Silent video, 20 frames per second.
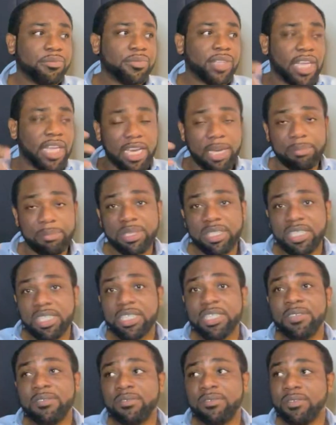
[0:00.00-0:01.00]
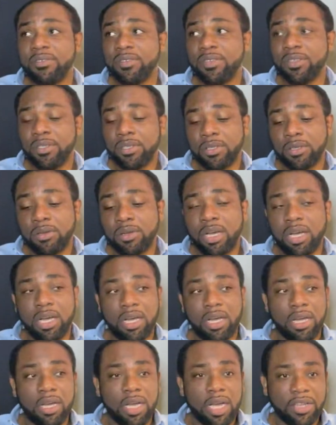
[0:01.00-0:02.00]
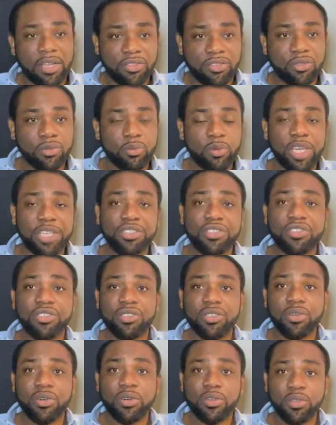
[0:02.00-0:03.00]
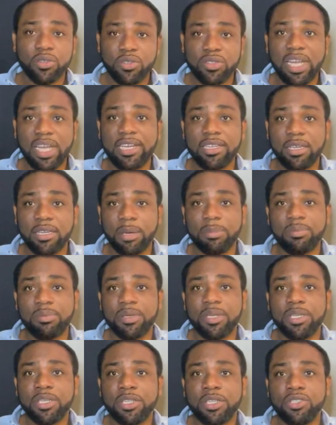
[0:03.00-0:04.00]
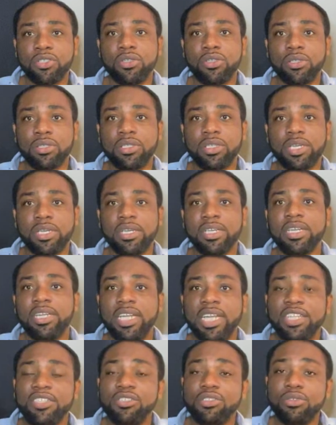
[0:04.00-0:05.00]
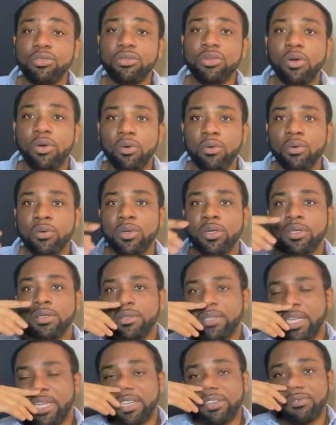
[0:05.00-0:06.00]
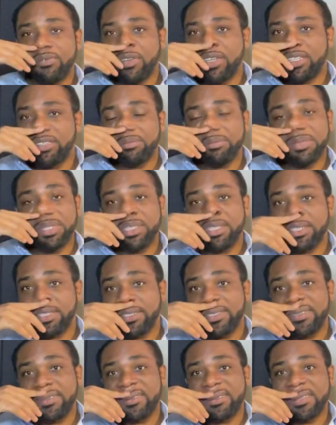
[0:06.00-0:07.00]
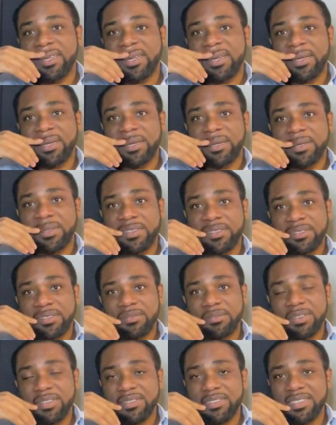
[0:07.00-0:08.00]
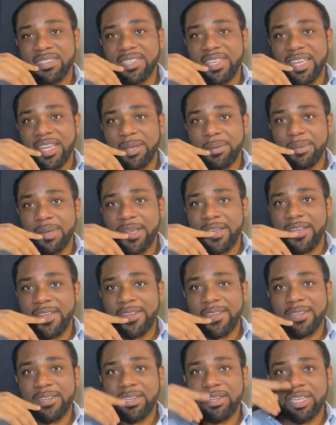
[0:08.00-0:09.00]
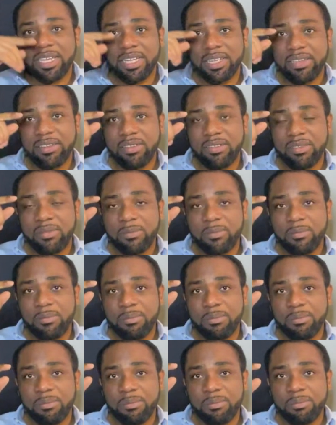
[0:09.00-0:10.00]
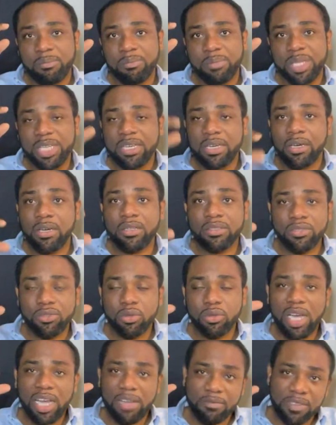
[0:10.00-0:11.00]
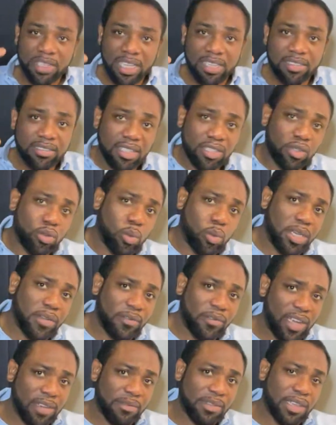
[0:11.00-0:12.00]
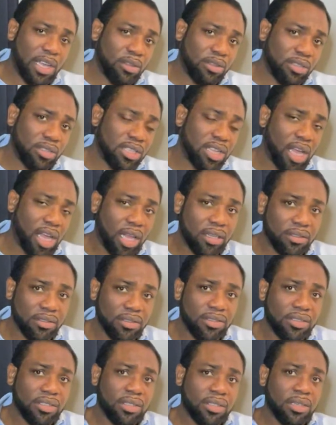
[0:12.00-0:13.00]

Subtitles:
and I believe as you register or you sign up, they're going to let you know that investment is a risky game. And because you have less than $25,000,